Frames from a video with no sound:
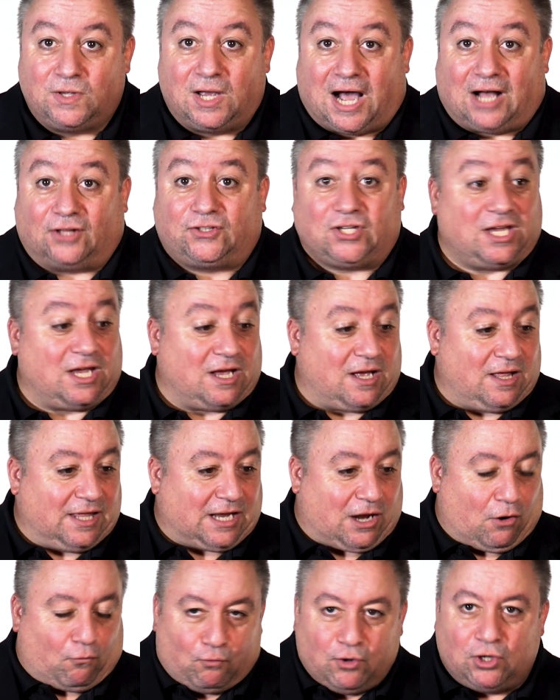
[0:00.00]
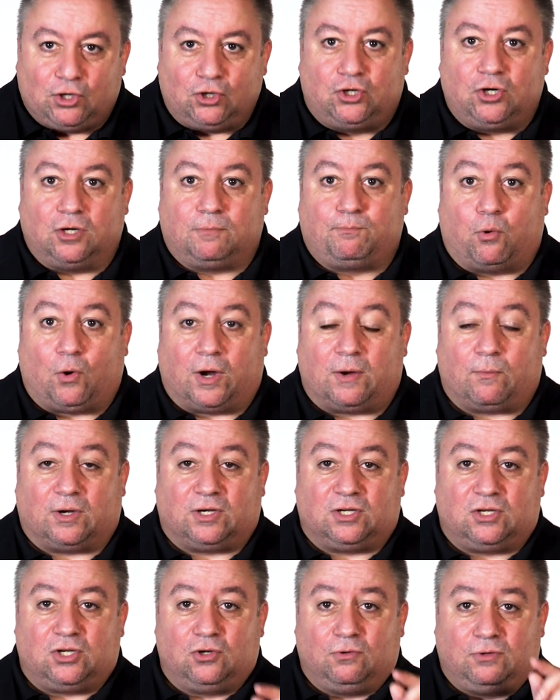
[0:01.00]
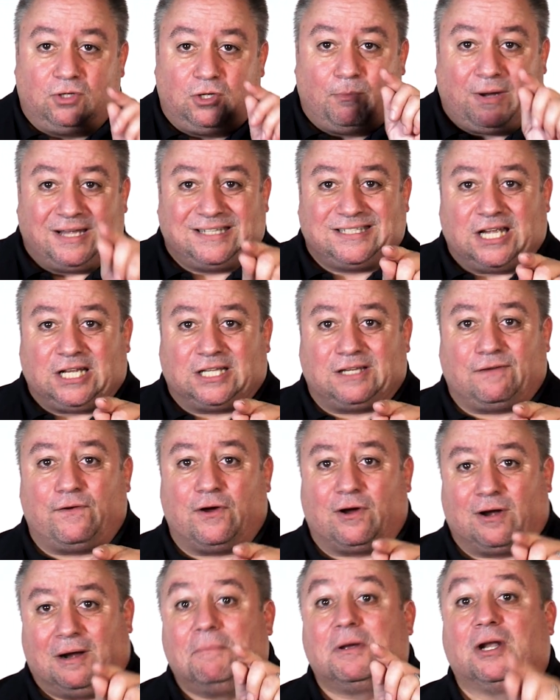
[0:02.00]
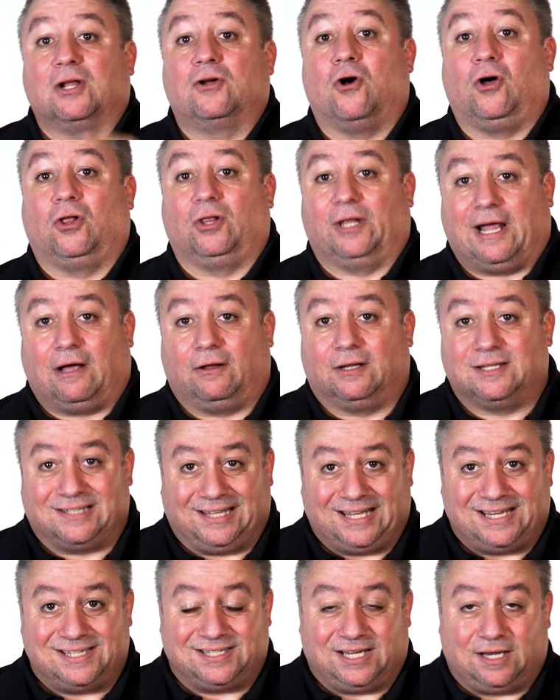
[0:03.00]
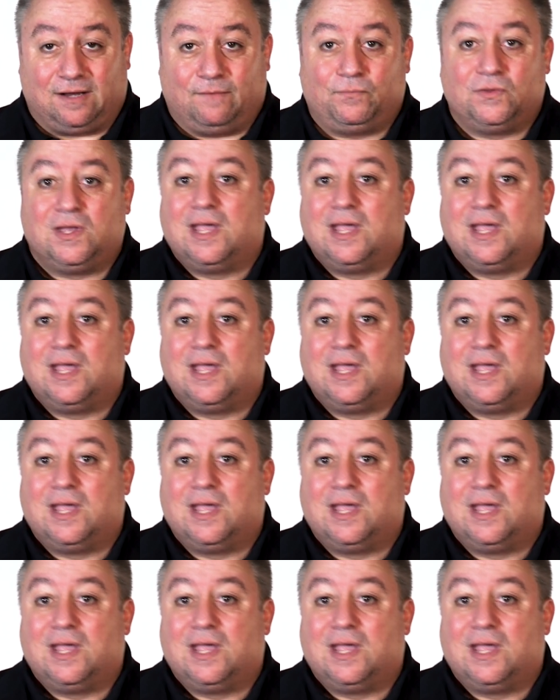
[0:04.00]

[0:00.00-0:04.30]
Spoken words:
I'll tell you like a real good point when you might say it's fear, and I'm going to call it out as lazy.